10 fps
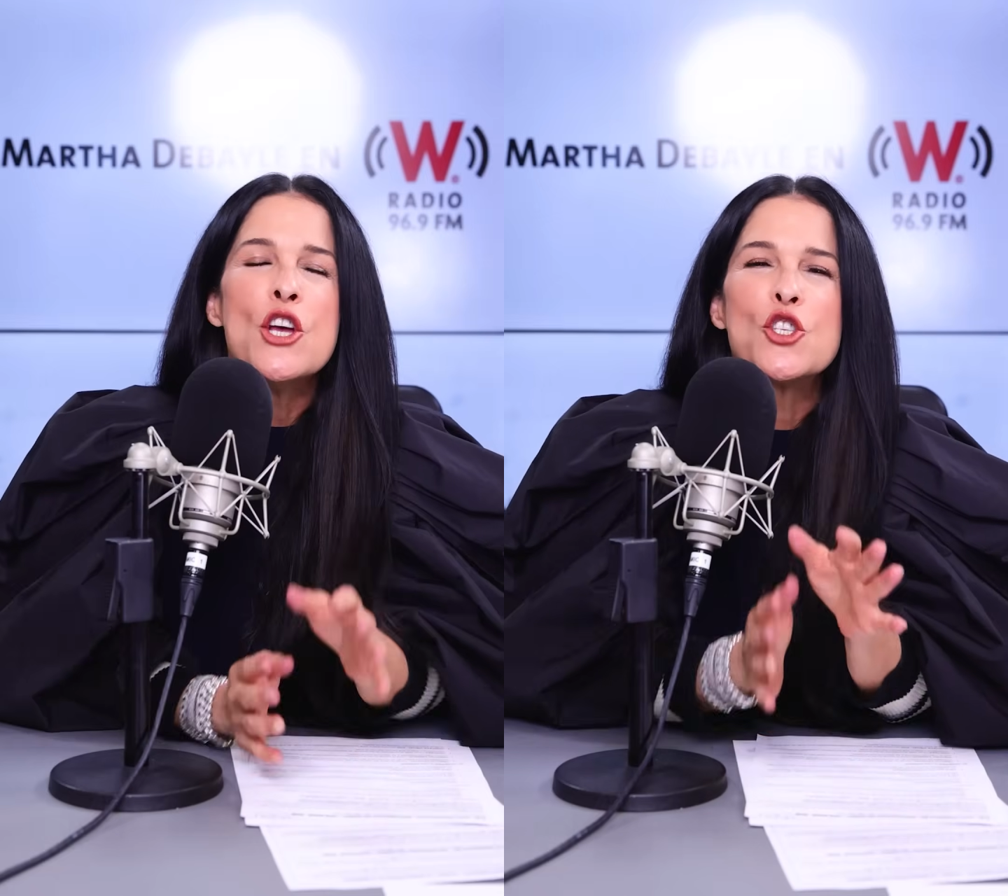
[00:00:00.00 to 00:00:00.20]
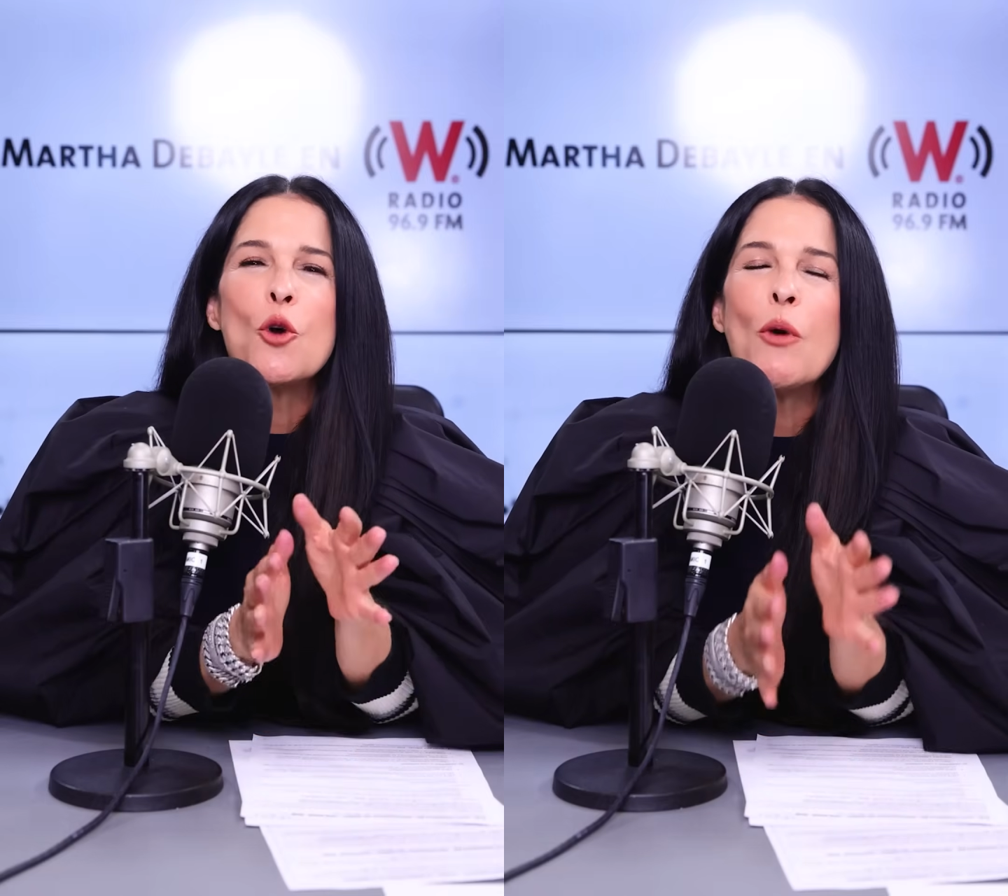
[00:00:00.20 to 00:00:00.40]

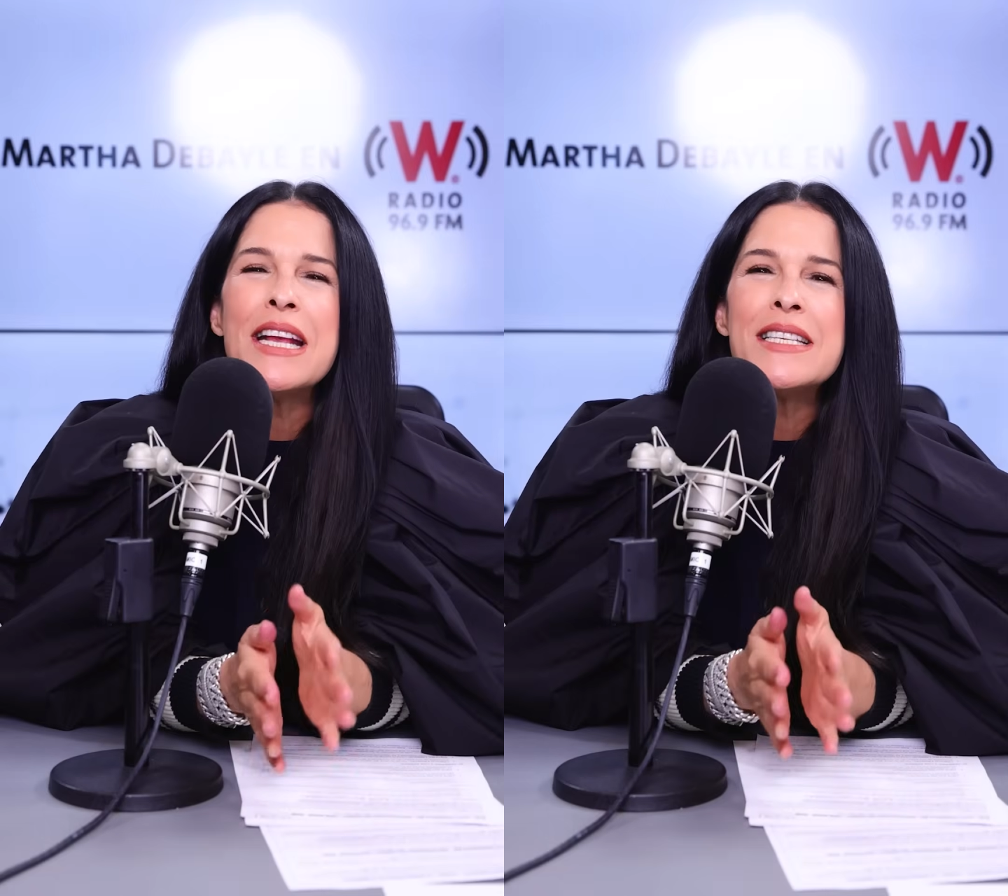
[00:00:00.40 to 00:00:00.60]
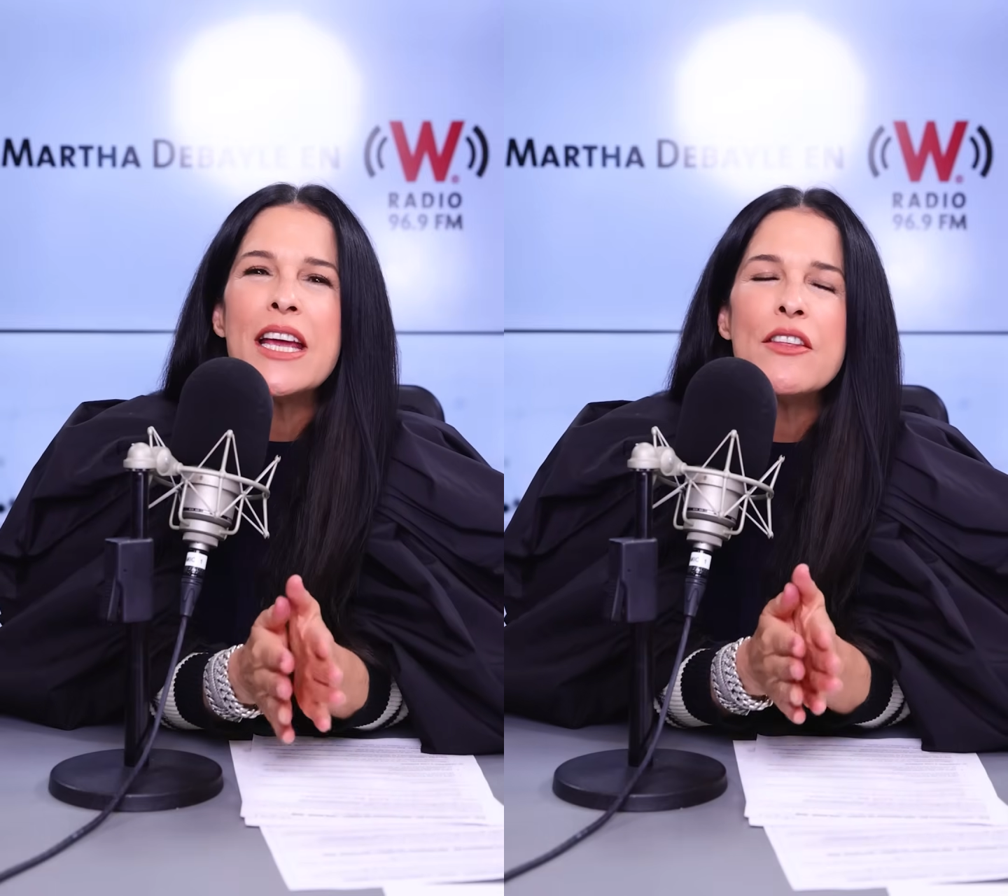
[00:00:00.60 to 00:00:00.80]
so what
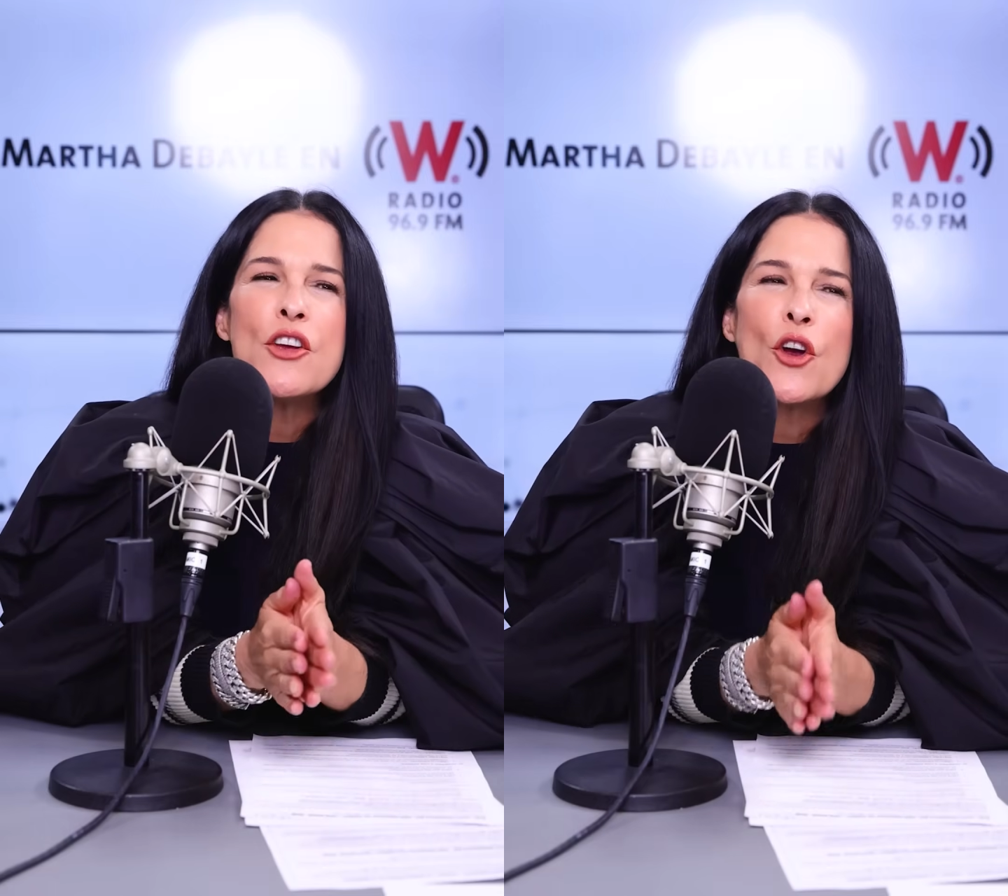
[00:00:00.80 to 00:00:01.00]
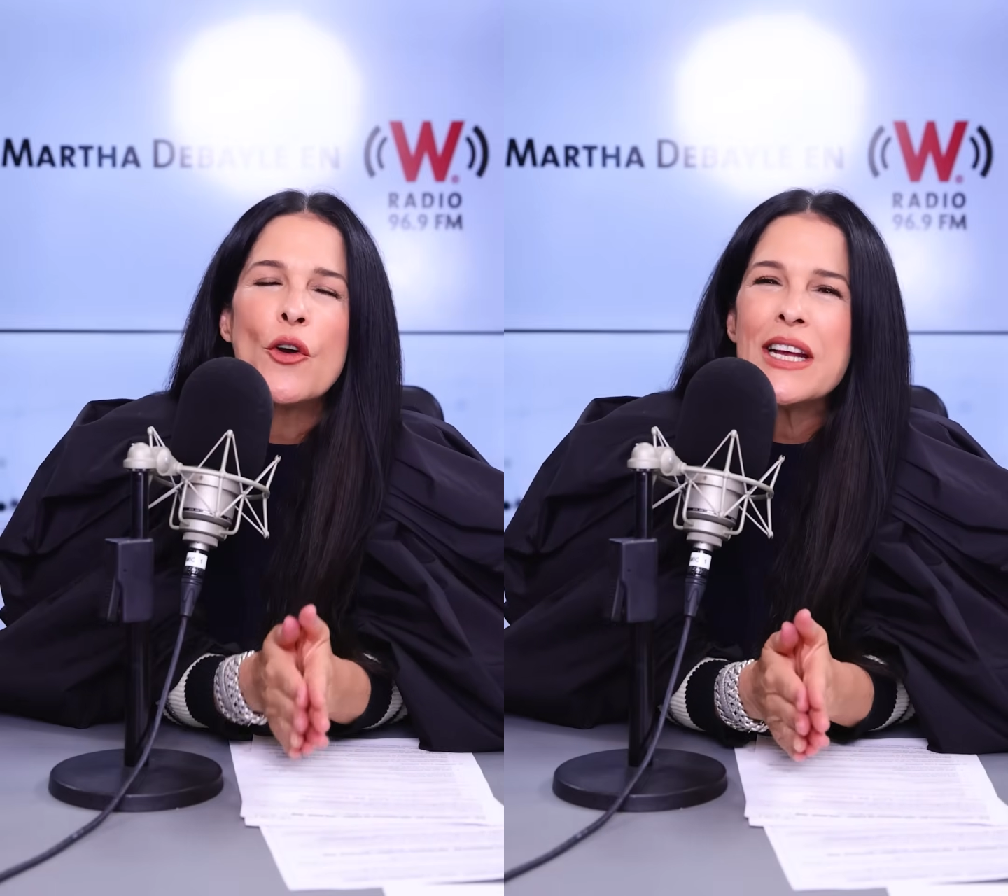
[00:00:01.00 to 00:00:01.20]
is it
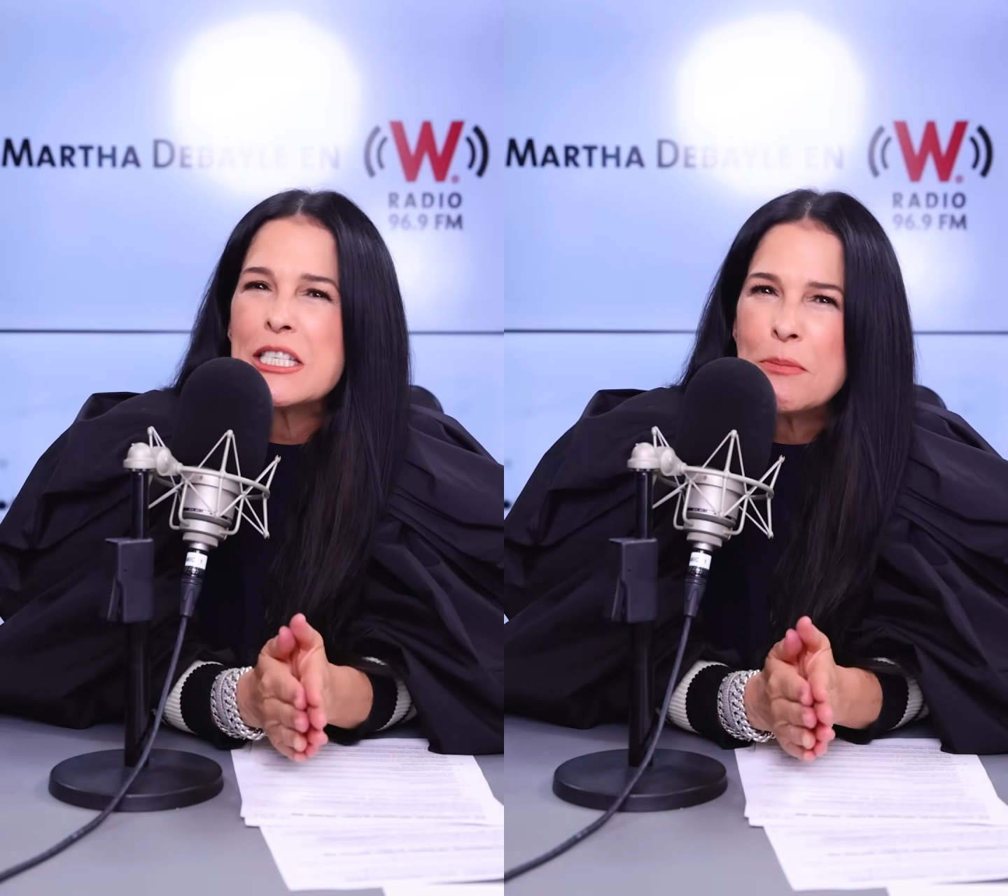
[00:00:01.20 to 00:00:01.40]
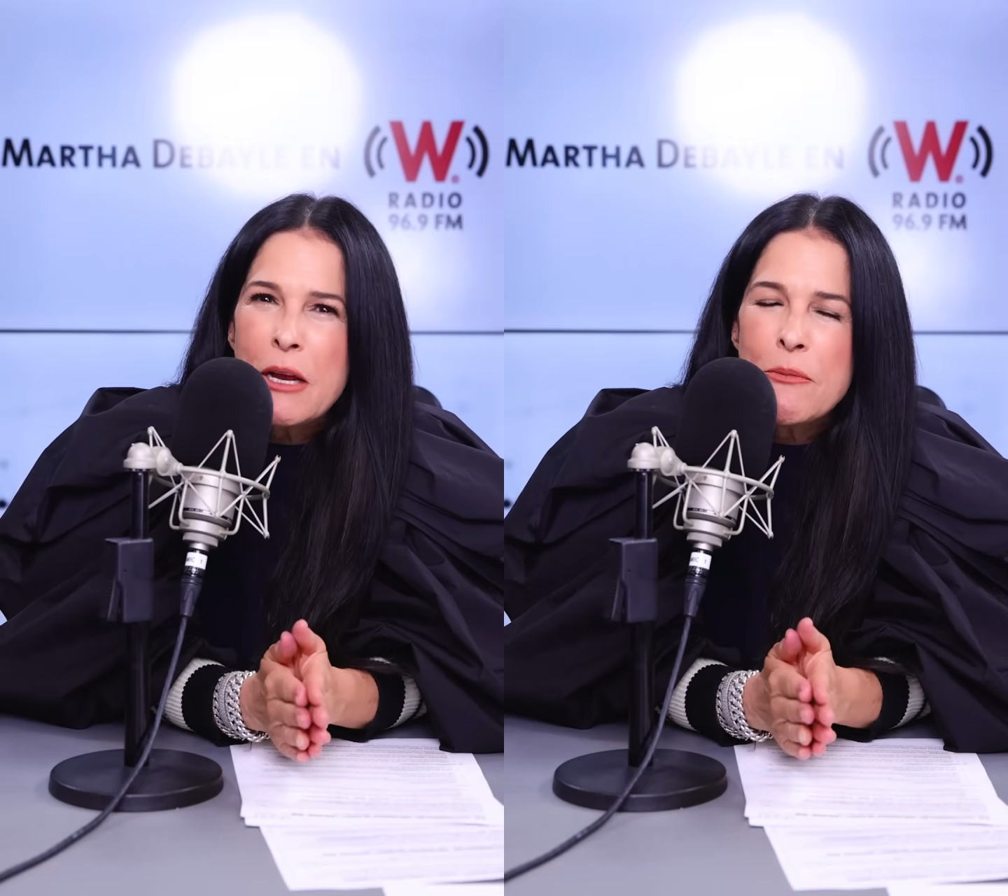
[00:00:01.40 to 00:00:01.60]
you're going to
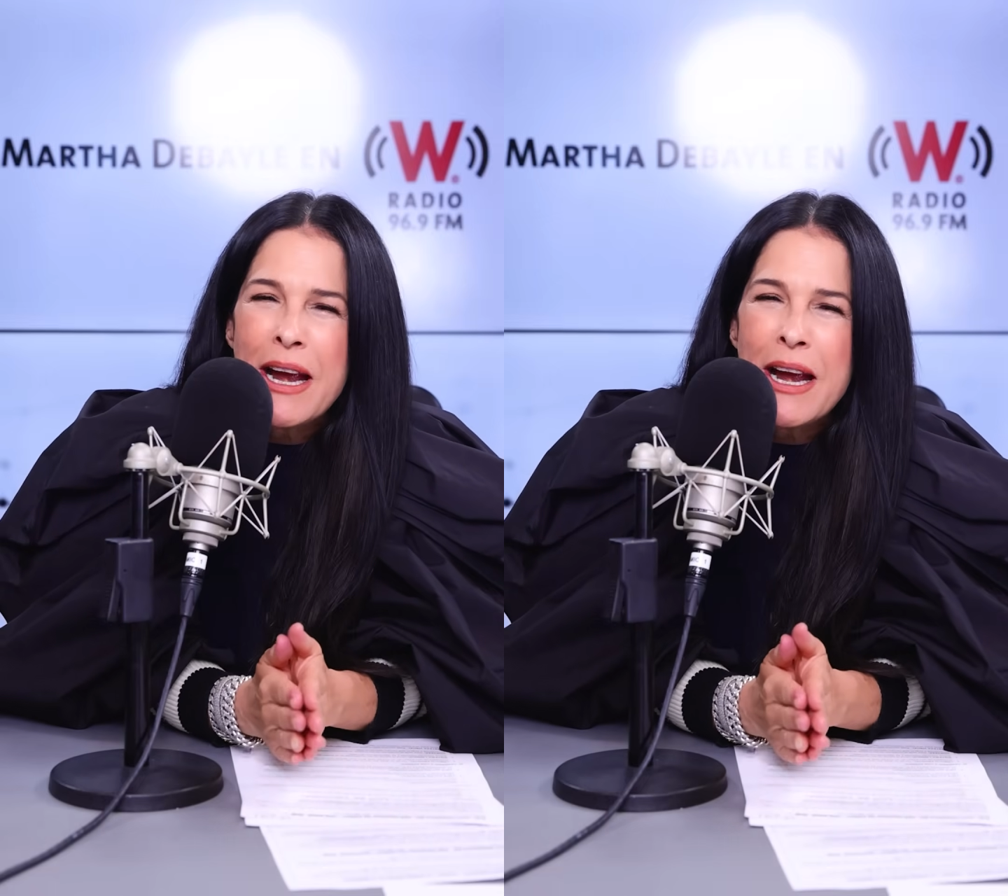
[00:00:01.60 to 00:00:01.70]
explain